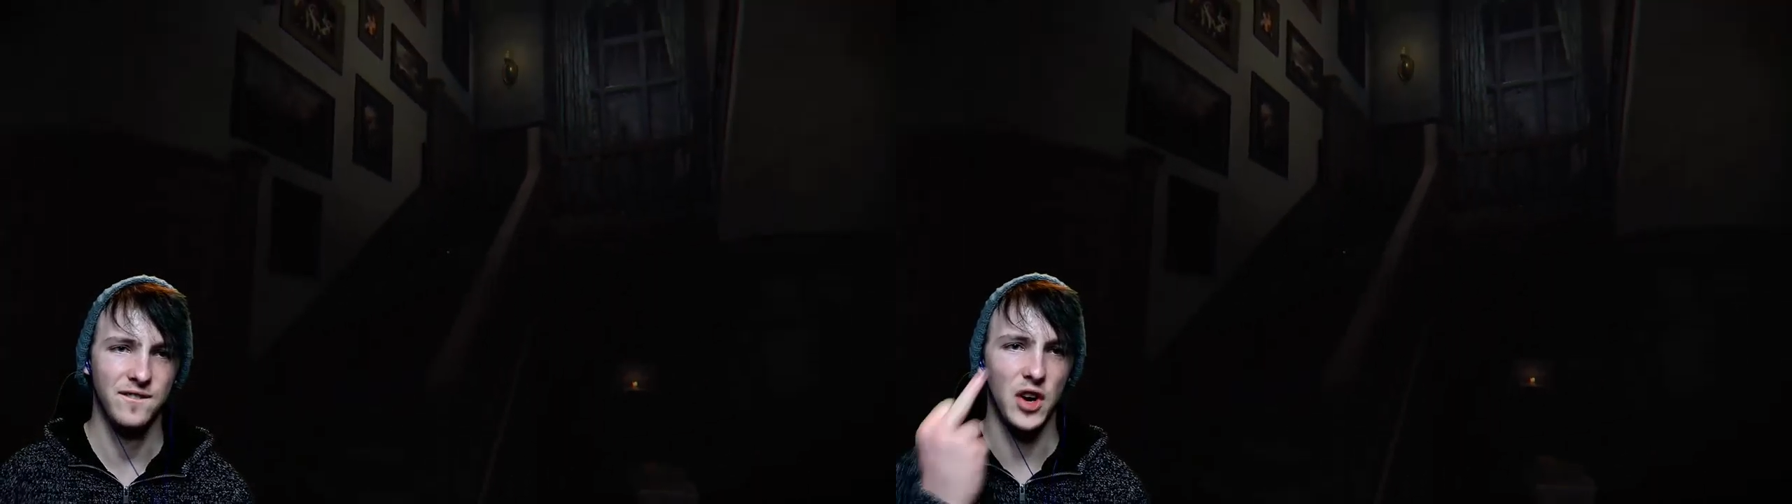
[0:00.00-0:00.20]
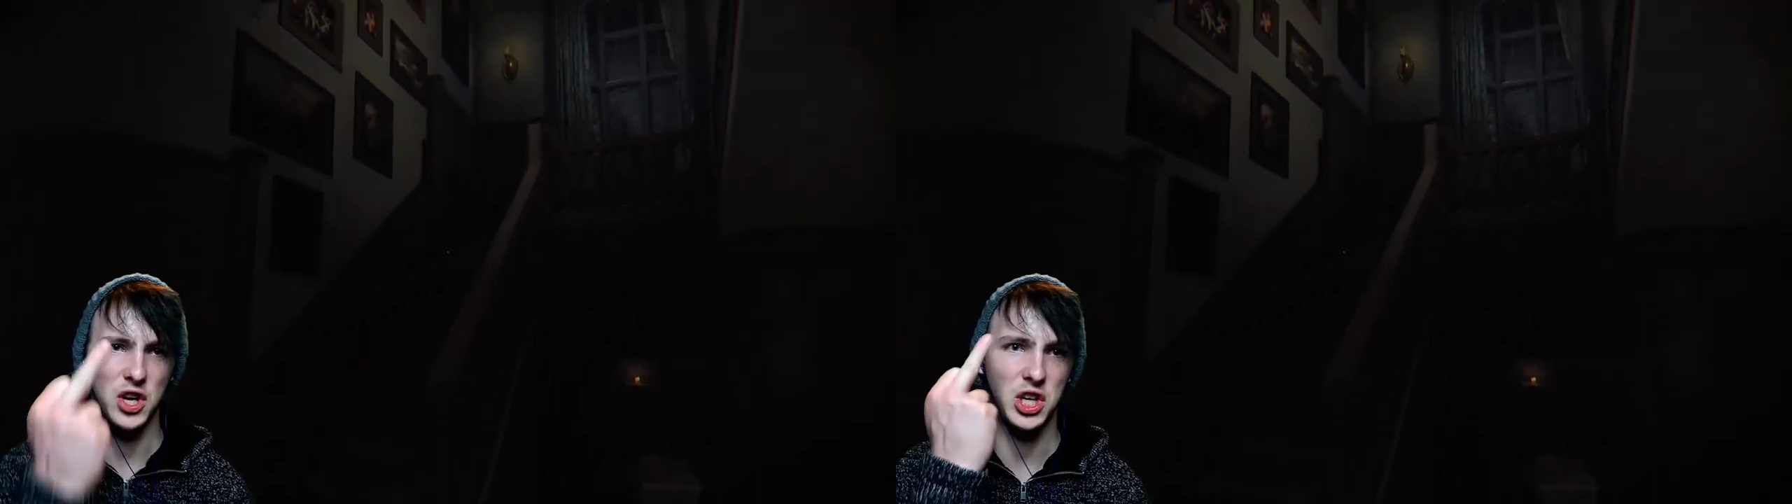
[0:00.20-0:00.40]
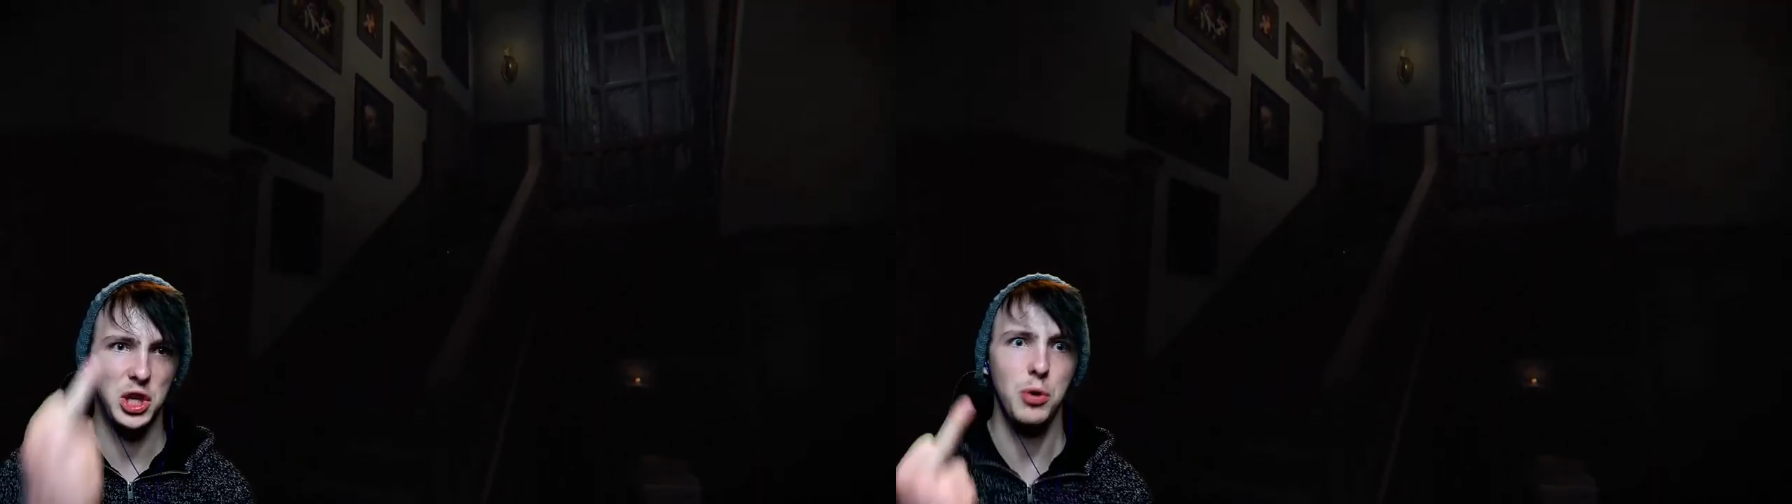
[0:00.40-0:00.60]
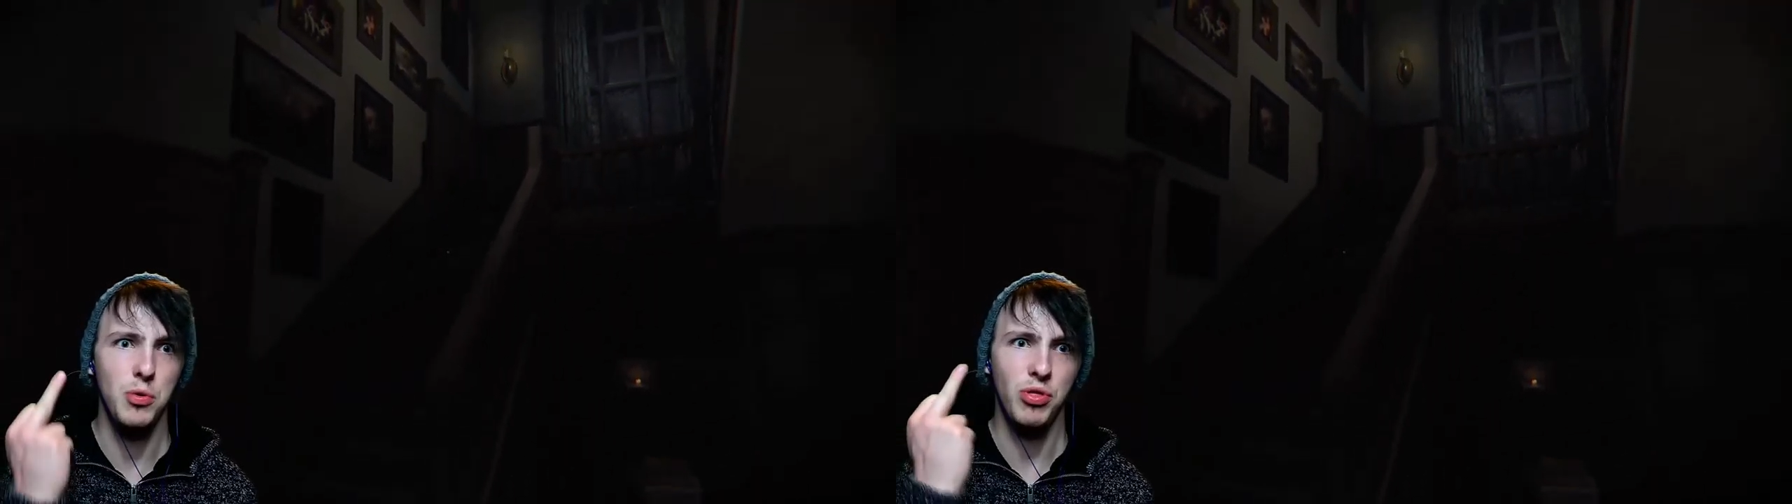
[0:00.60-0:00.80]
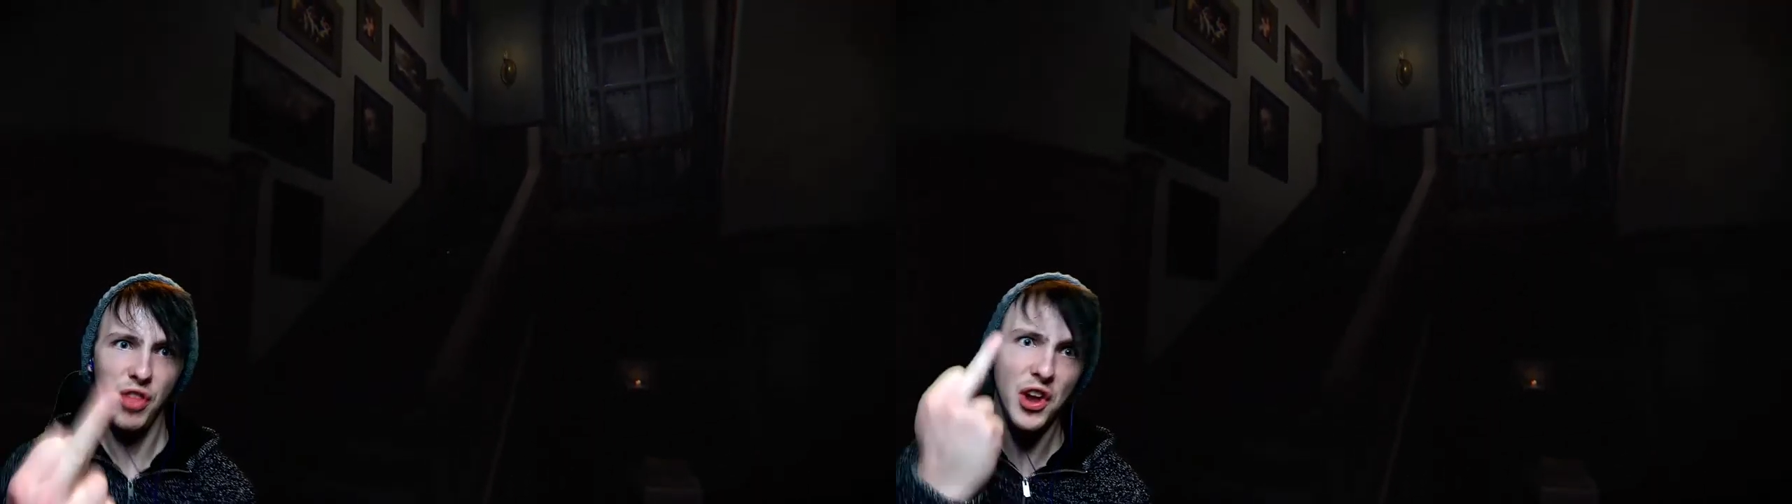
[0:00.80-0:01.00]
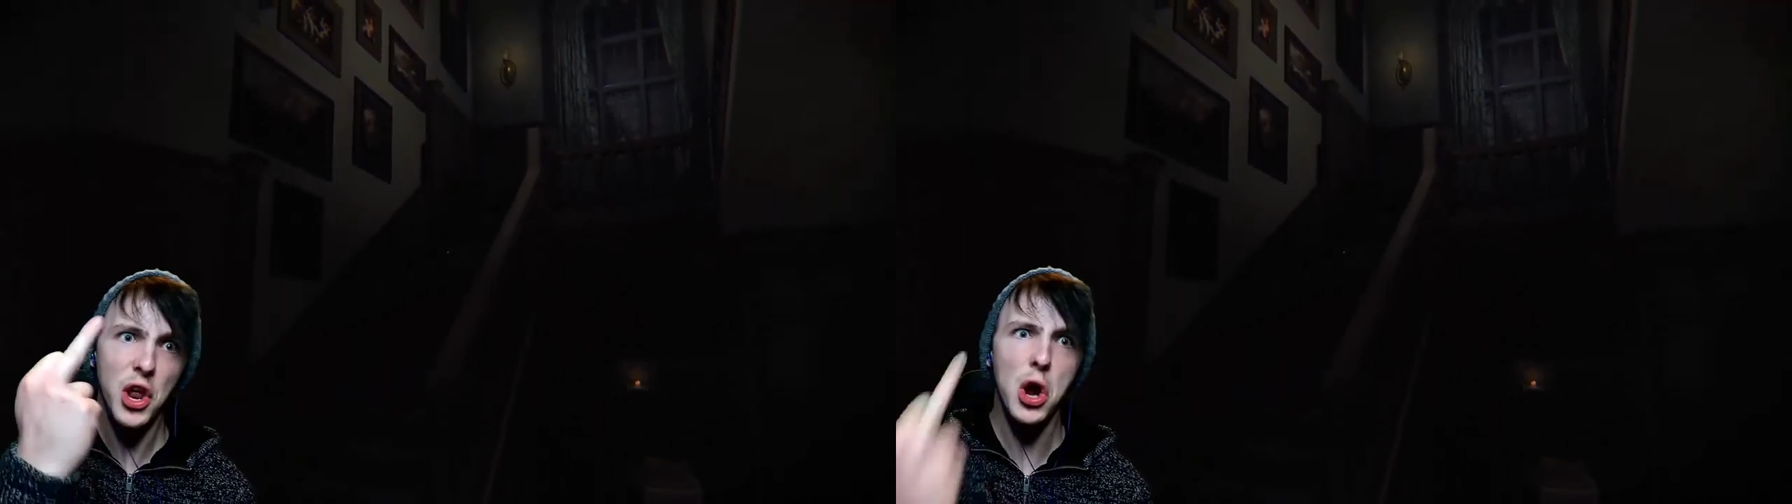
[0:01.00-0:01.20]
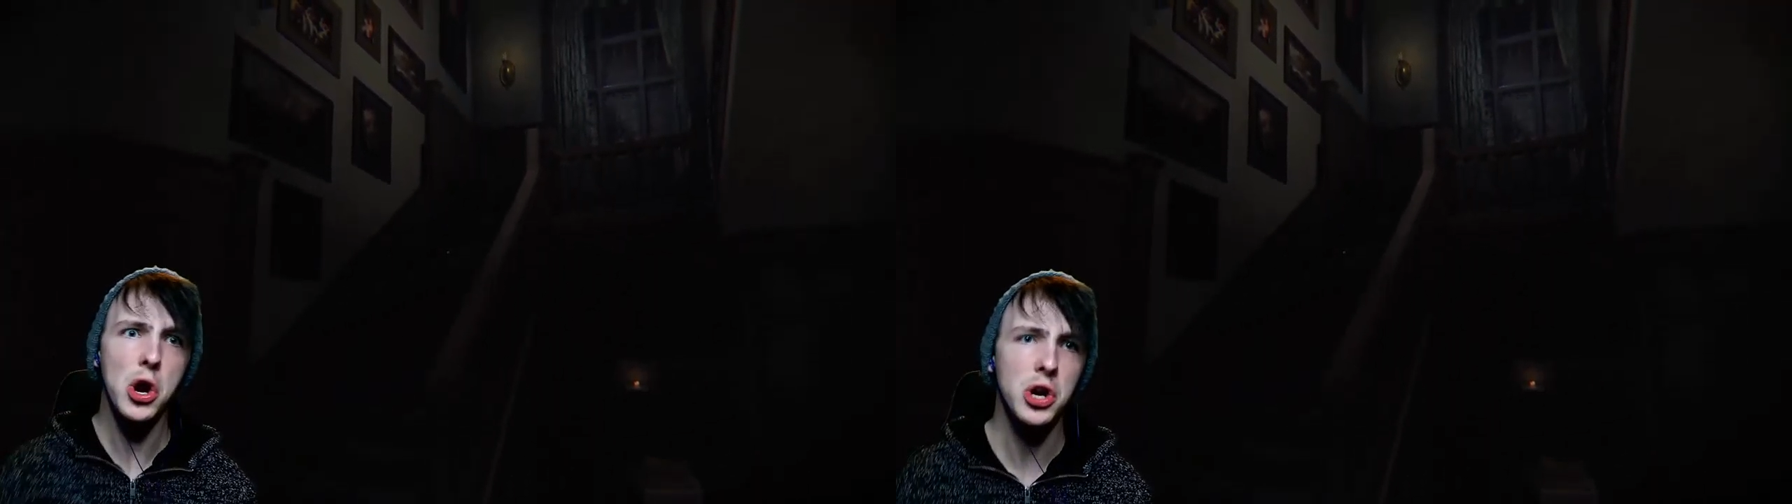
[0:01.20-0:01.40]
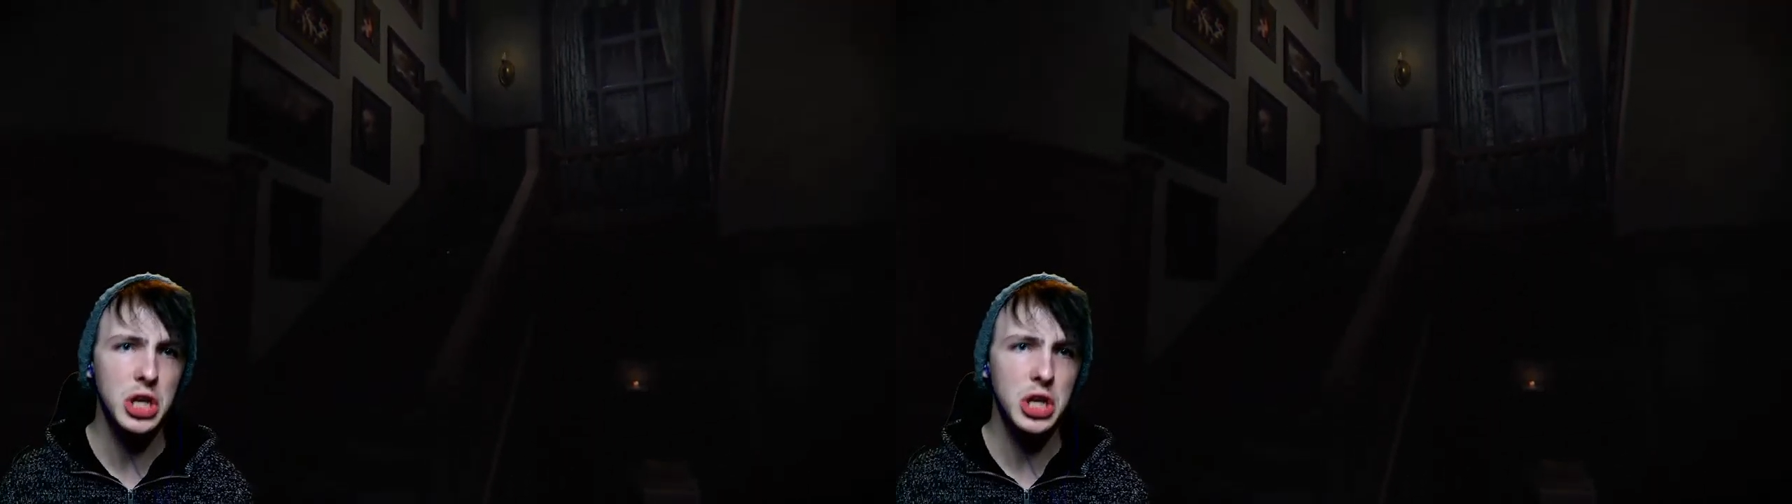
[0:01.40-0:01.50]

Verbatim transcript: fuck you, thunder,